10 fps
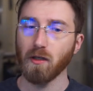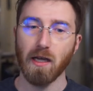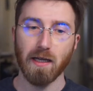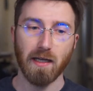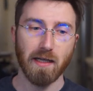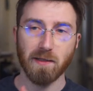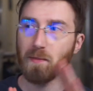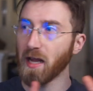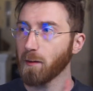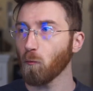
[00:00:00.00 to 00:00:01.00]
Like, it's
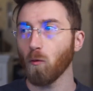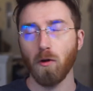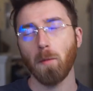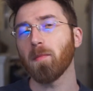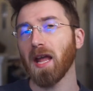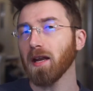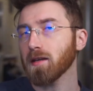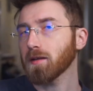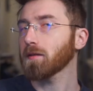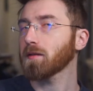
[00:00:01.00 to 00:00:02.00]
been a
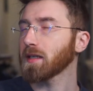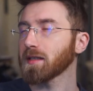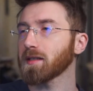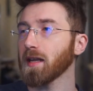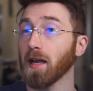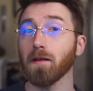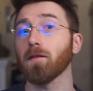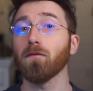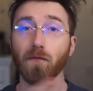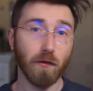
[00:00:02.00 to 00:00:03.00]
bit since it
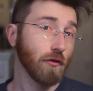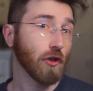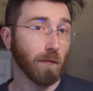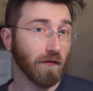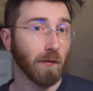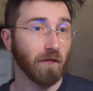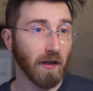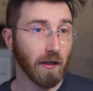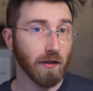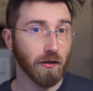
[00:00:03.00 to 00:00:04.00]
jumped from
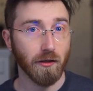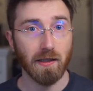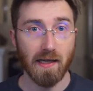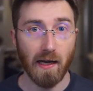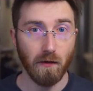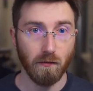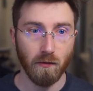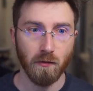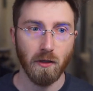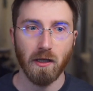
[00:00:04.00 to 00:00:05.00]
village to town,